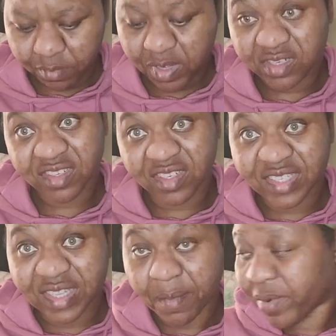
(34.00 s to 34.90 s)
imagine
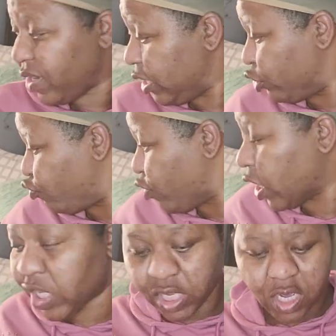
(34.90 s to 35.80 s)
December is
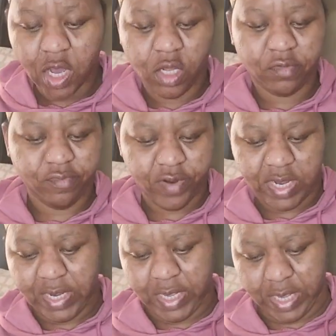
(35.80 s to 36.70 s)
running
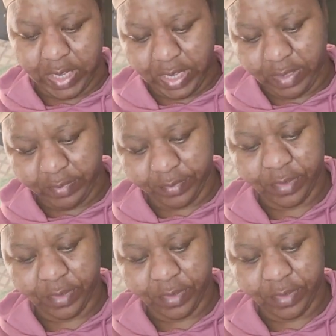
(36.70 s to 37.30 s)
already?